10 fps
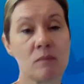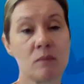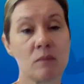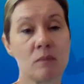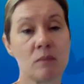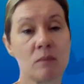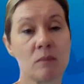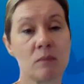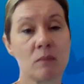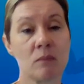
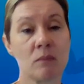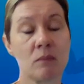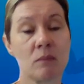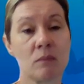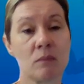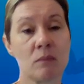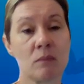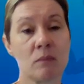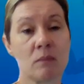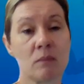
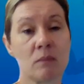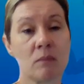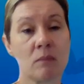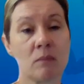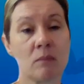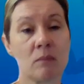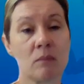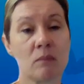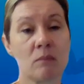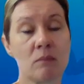
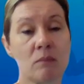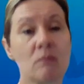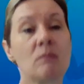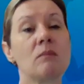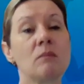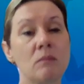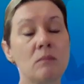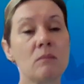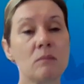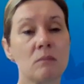
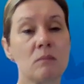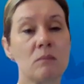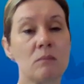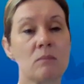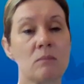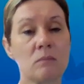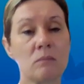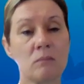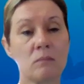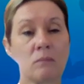[no speech]